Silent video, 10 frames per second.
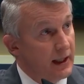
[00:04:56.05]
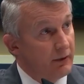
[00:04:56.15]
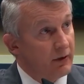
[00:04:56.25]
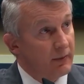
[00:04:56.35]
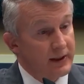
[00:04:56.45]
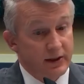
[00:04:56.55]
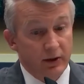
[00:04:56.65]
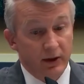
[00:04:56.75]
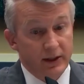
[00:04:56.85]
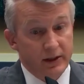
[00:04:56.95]
However, my
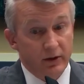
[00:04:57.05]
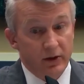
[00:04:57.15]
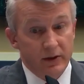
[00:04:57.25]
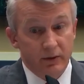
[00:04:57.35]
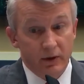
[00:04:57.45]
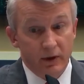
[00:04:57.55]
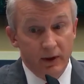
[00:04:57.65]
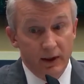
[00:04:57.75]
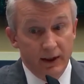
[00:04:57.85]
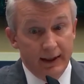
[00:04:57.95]
concerns
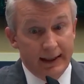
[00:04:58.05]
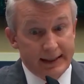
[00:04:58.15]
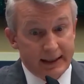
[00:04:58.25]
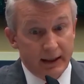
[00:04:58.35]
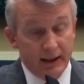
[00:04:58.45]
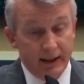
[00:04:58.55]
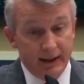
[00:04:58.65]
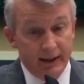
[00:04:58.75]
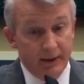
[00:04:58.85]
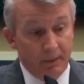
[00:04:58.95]
were
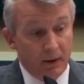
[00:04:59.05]
escalated